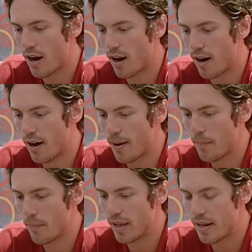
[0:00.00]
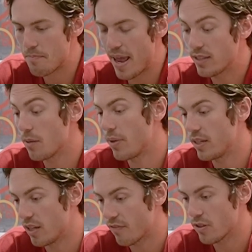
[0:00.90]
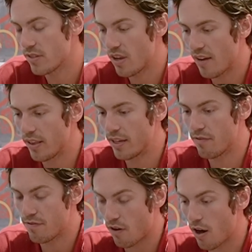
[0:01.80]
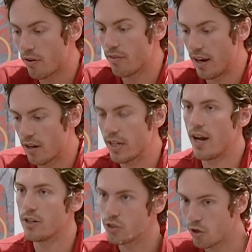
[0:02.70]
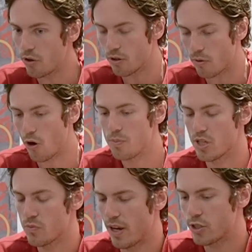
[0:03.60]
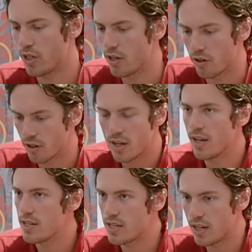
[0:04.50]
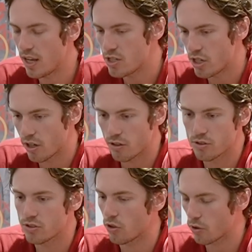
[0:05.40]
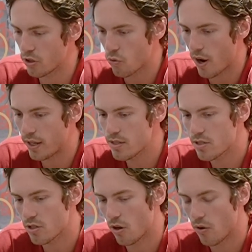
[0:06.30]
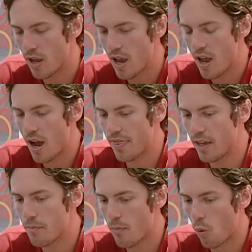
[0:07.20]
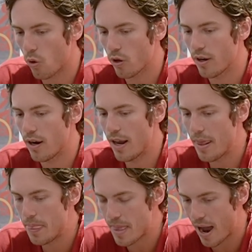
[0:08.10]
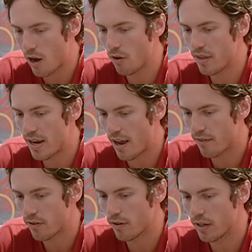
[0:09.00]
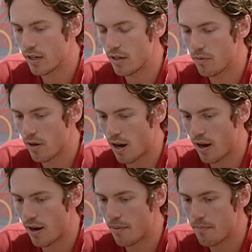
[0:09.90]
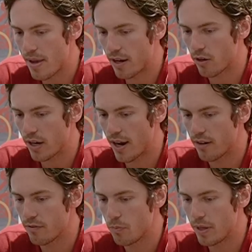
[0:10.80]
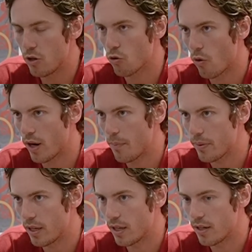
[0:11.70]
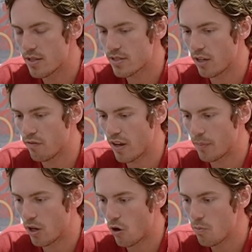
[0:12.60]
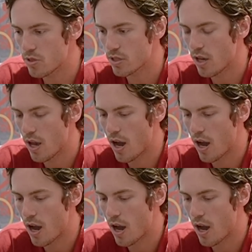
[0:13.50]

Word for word: Um, it makes a big difference if you have like a father there to kind of show you the ropes, especially in your teenage years, early 20s. So I think more now than ever, uh, men are kind of being grown up in single family homes